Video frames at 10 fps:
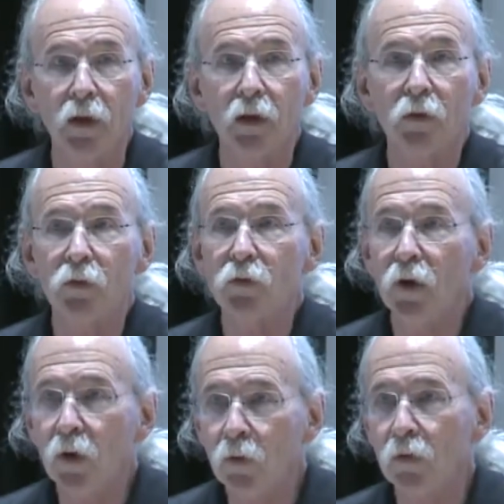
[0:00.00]
Their
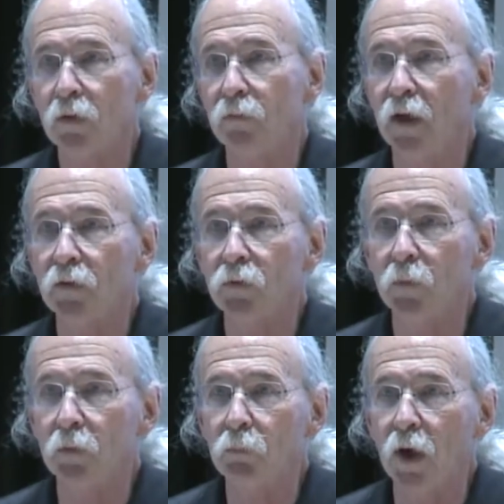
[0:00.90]
total
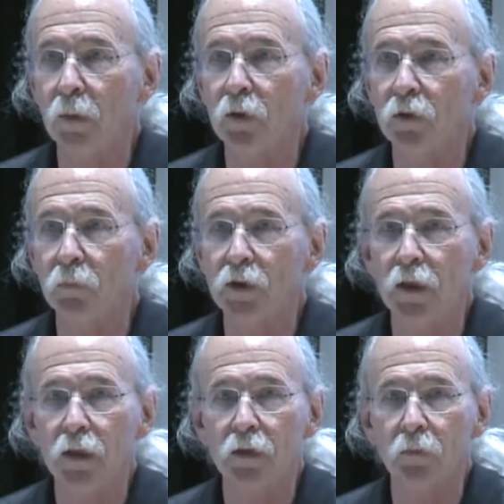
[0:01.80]
investment, probably at the
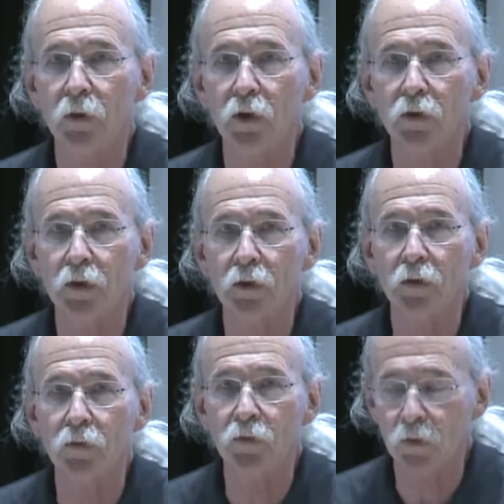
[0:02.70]
beginning of the building of the
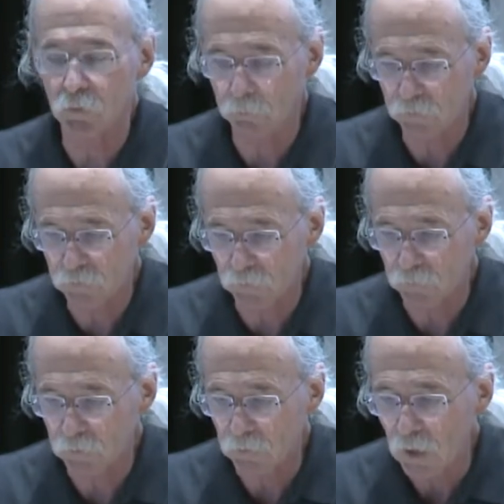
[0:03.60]
Central
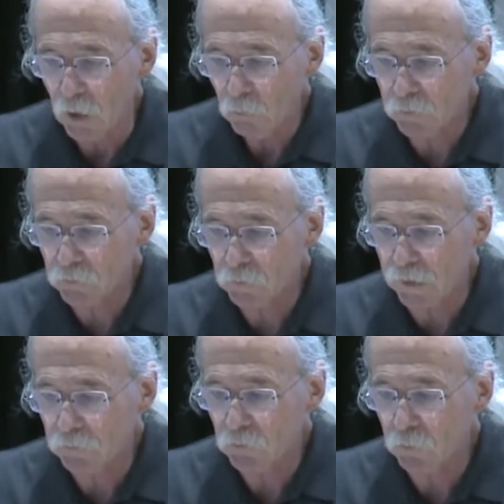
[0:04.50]
Pacific, was
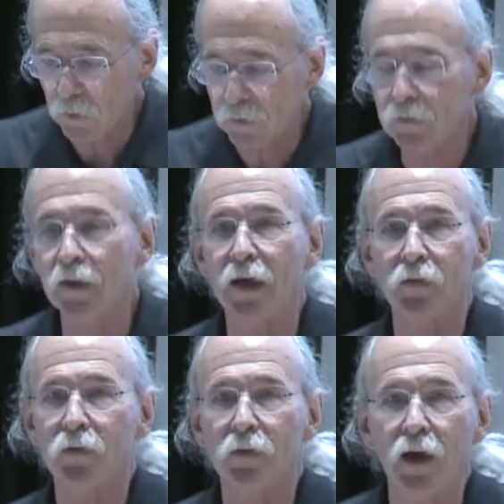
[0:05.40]
around
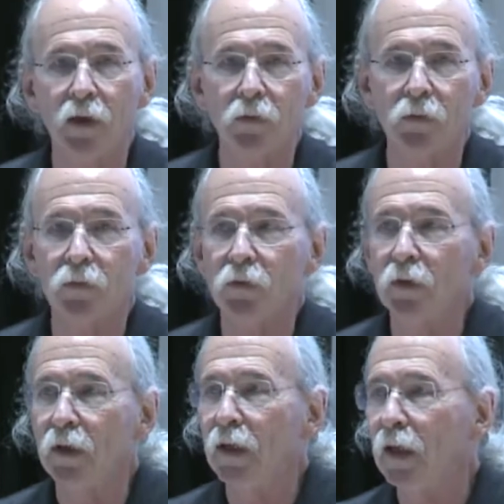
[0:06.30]
$20,000.
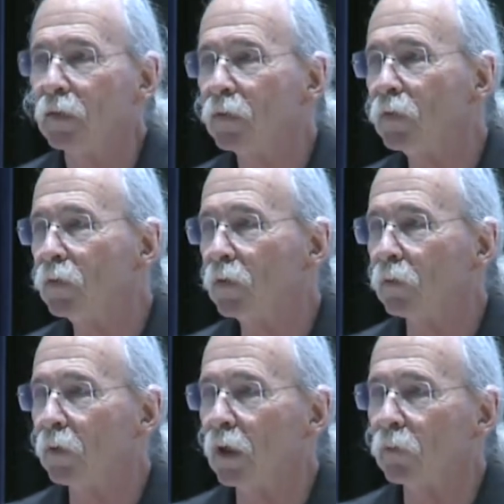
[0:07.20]
And this is not a
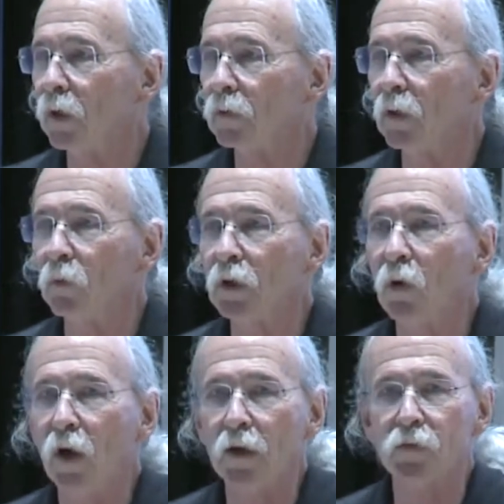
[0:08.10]
railroad that would
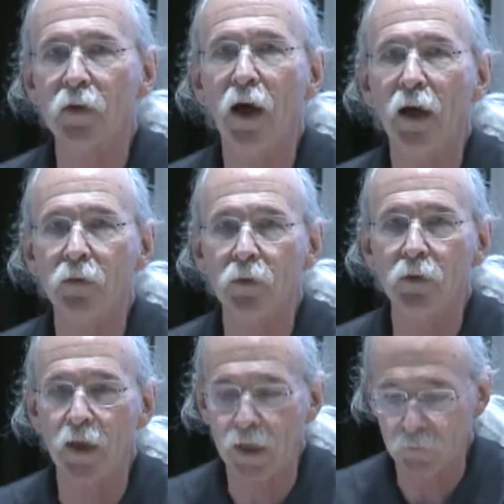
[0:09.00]
cost
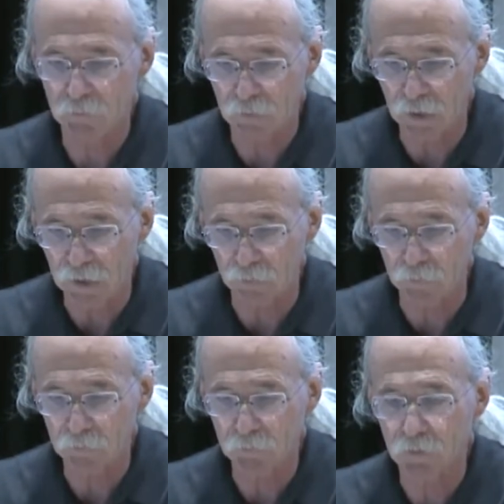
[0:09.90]

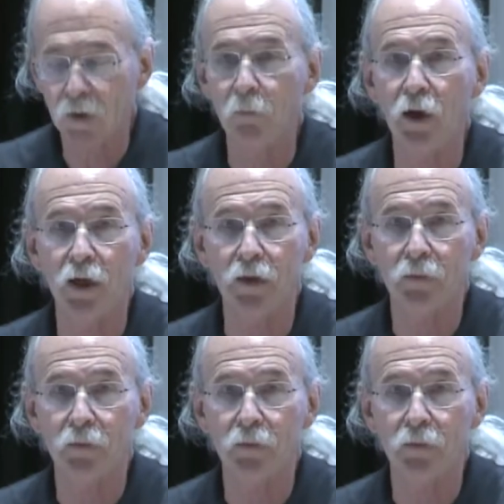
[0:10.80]
$100,000 a mile.